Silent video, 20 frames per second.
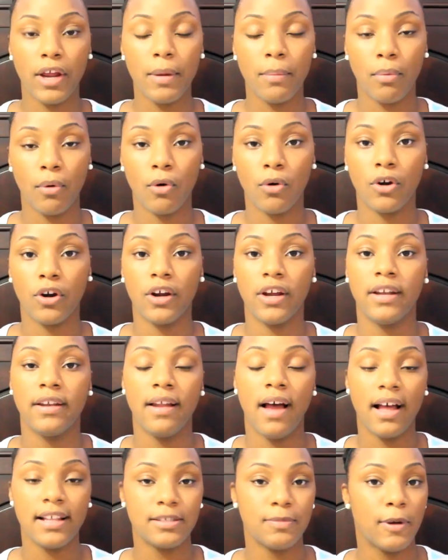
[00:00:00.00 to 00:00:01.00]
broker and
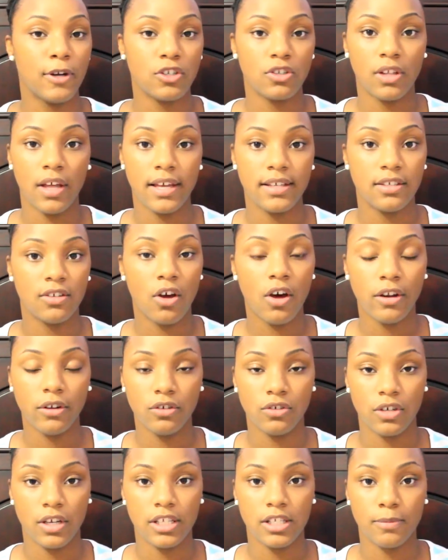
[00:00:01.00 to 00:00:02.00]
not specialize in auto
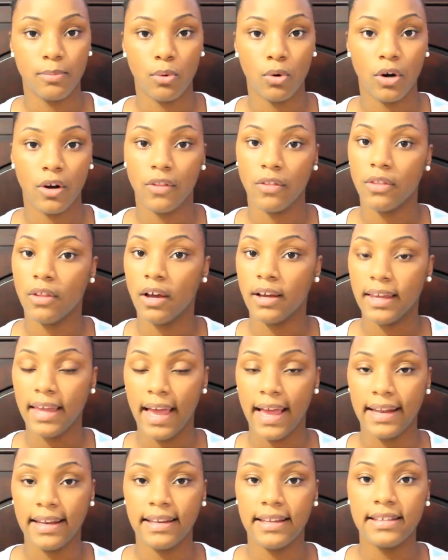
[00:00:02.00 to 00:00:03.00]
transport.
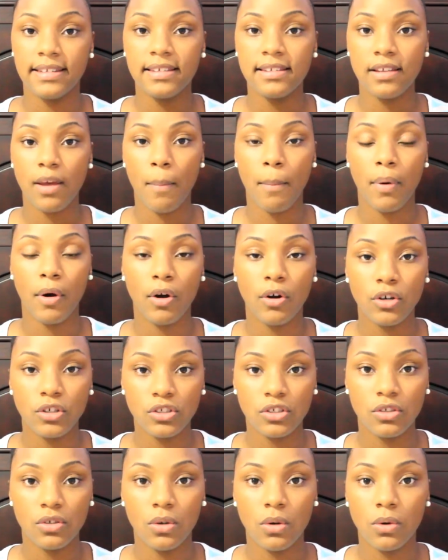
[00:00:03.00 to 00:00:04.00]
Again, this is a
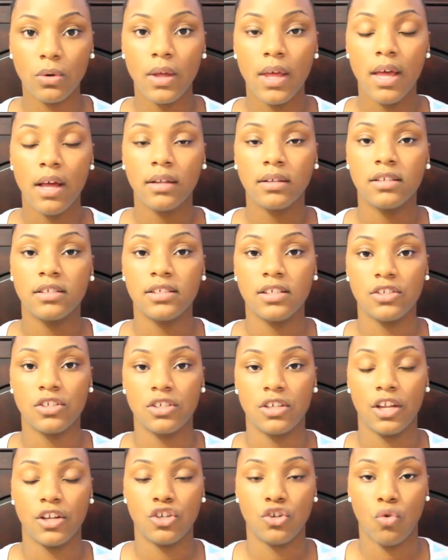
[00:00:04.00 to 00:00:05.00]
personal
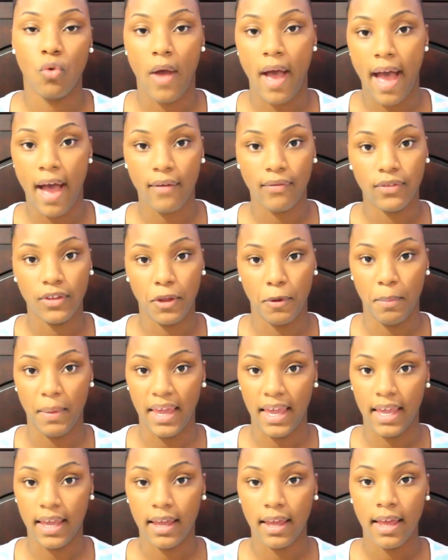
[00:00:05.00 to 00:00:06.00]
decision that you have to
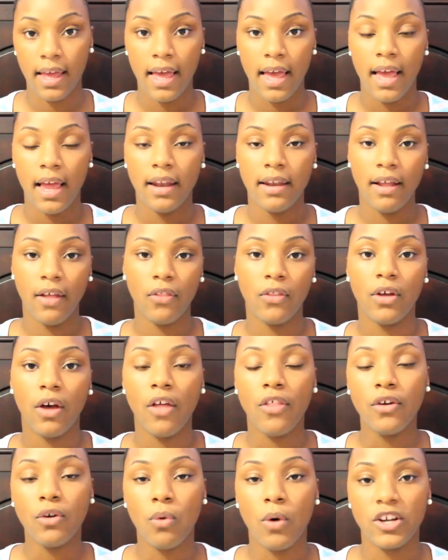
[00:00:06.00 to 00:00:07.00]
make. Now, the
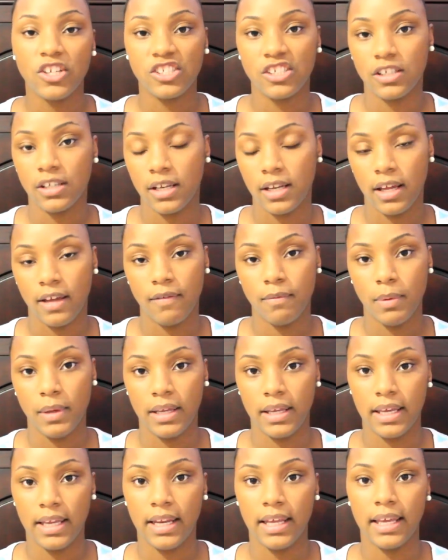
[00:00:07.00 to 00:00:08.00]
other question that I've
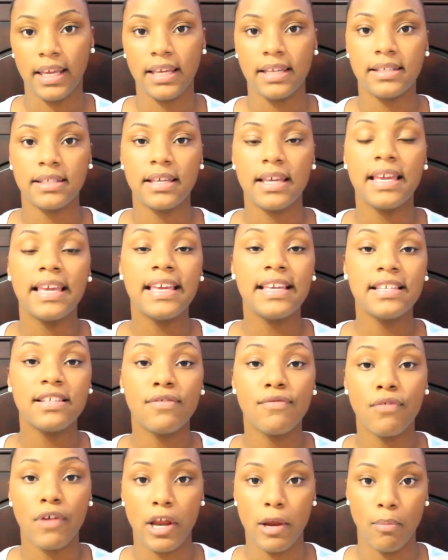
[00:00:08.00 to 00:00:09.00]
been getting is
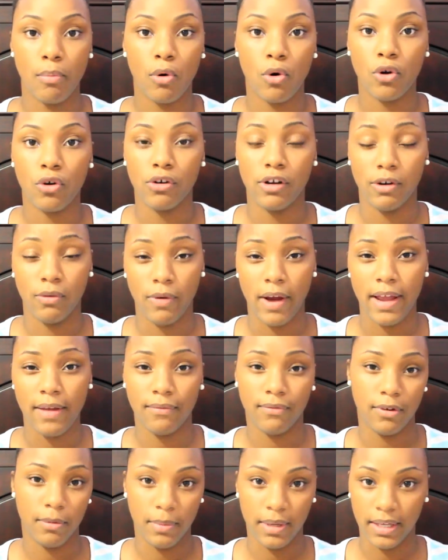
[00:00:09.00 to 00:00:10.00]
freight brokering right
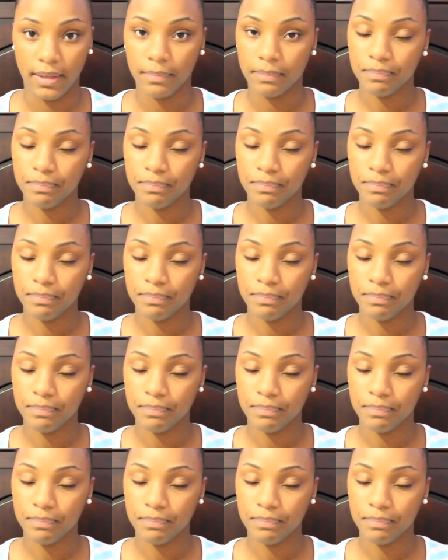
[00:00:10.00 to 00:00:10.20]
for me?